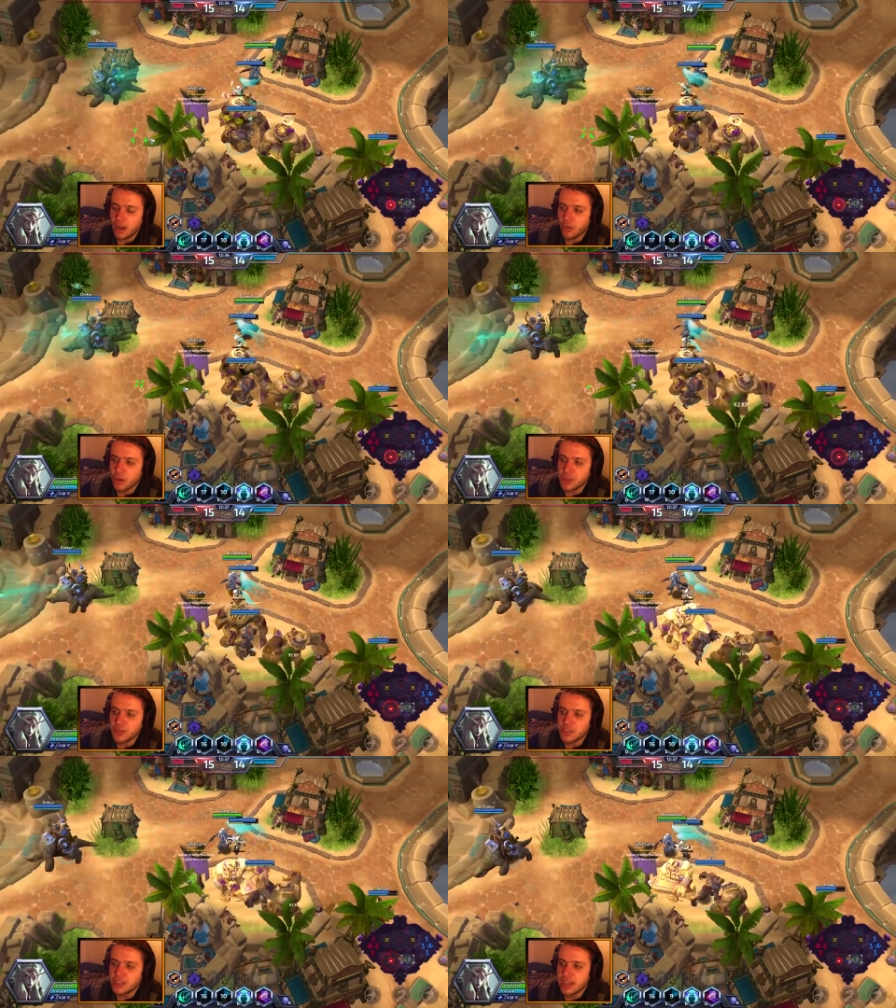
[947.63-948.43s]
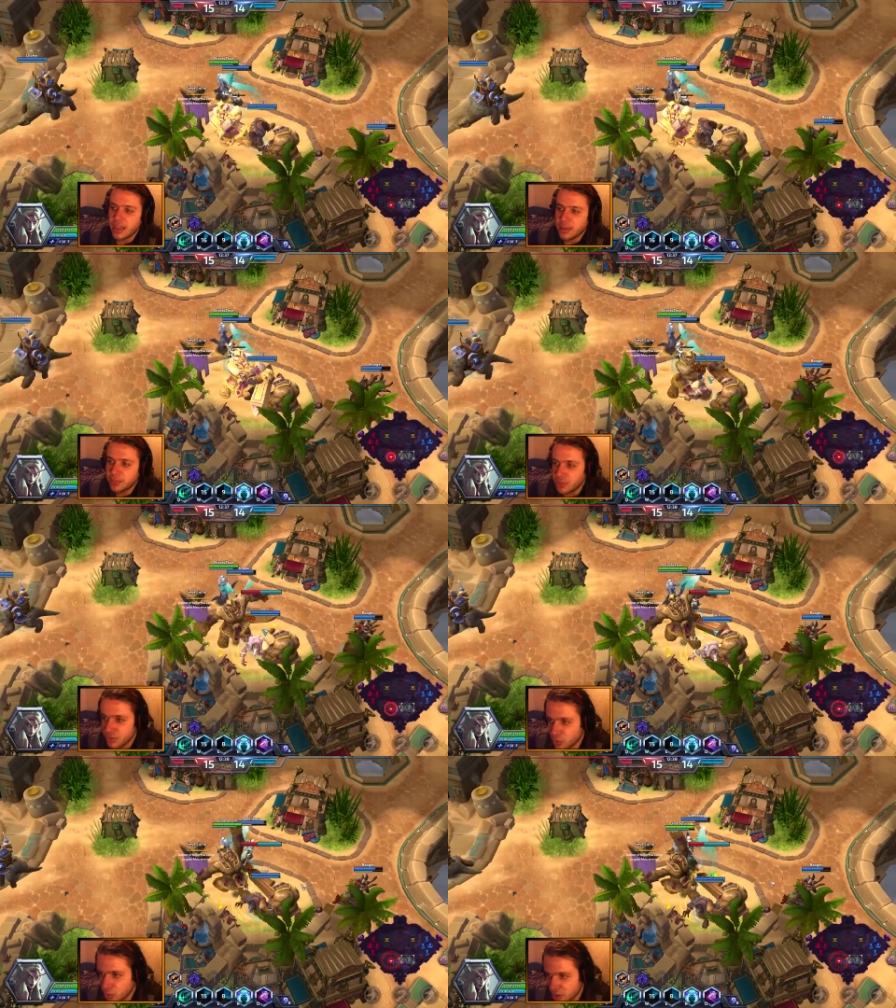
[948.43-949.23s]
most of the time,
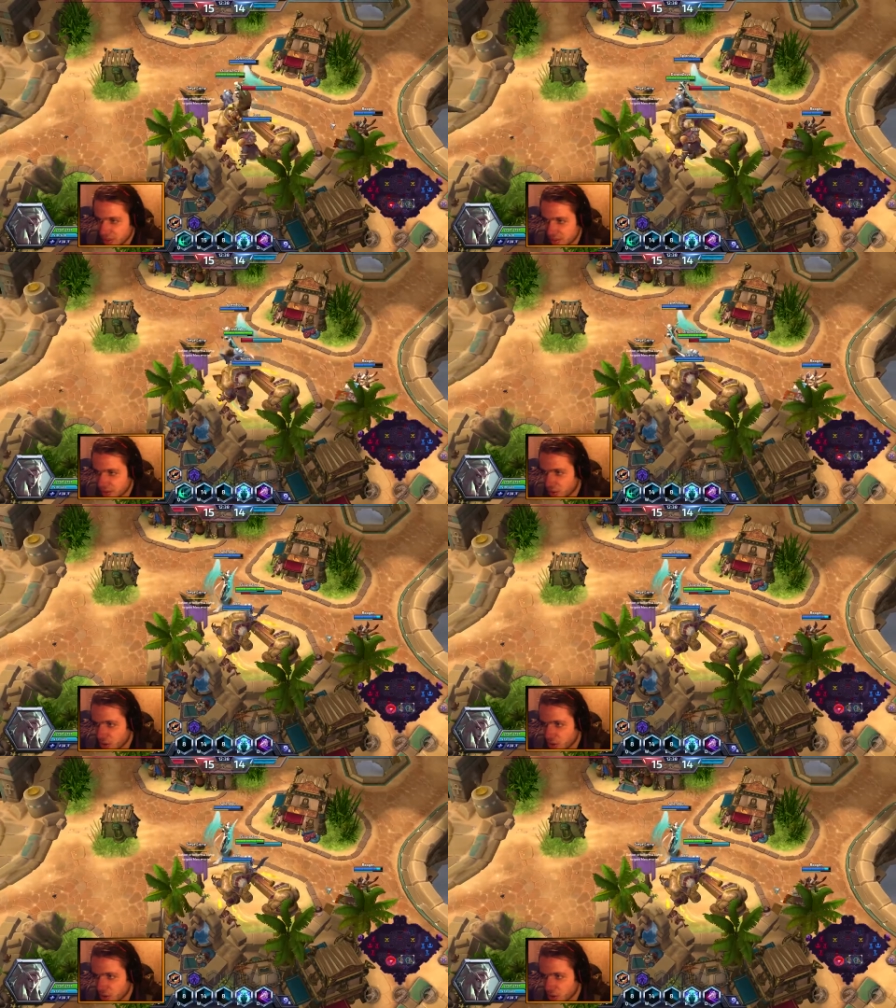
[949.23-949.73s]
you would consider